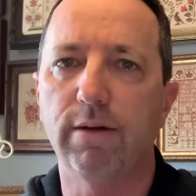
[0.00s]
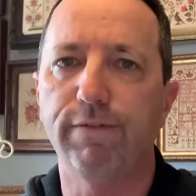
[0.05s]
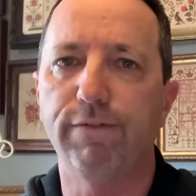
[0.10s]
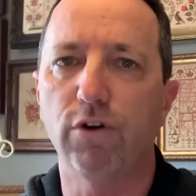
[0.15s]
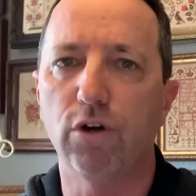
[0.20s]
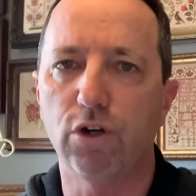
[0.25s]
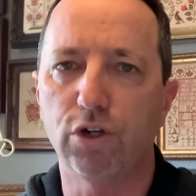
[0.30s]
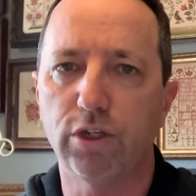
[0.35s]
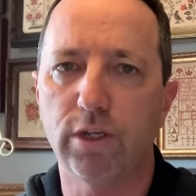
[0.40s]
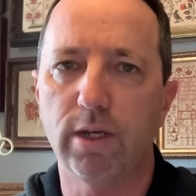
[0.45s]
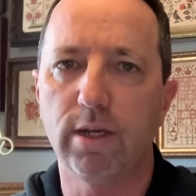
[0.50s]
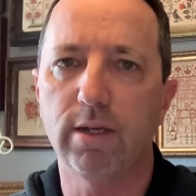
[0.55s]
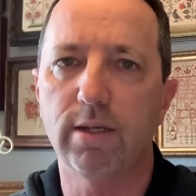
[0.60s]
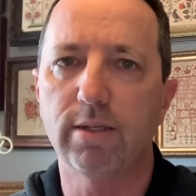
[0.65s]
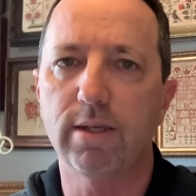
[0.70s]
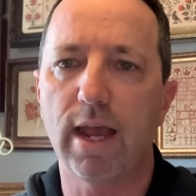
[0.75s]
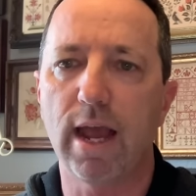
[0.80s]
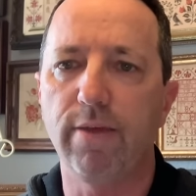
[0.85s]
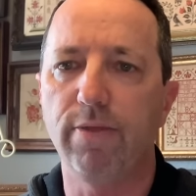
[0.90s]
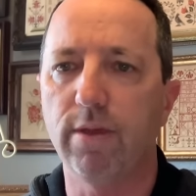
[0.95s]

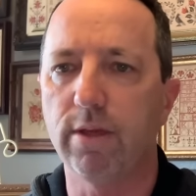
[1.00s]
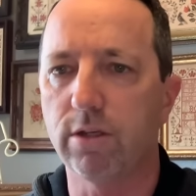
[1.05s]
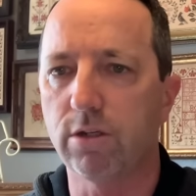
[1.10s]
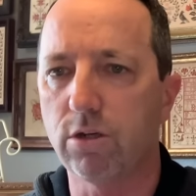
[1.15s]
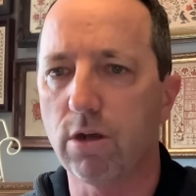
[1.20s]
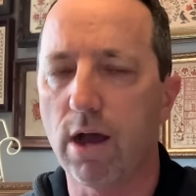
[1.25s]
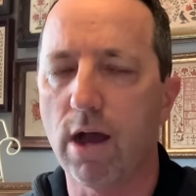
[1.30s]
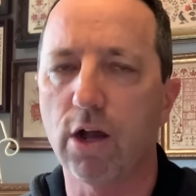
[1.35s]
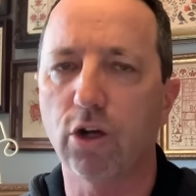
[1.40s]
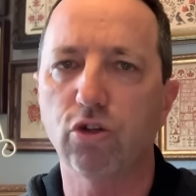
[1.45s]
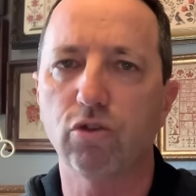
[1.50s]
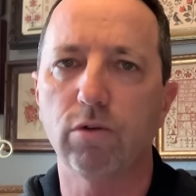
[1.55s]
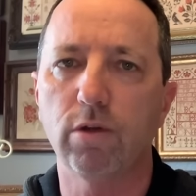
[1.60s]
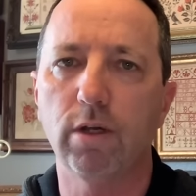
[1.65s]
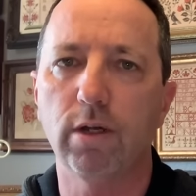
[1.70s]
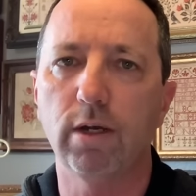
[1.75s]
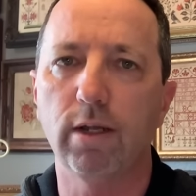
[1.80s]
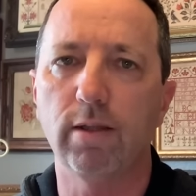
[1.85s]
verses and this doctrine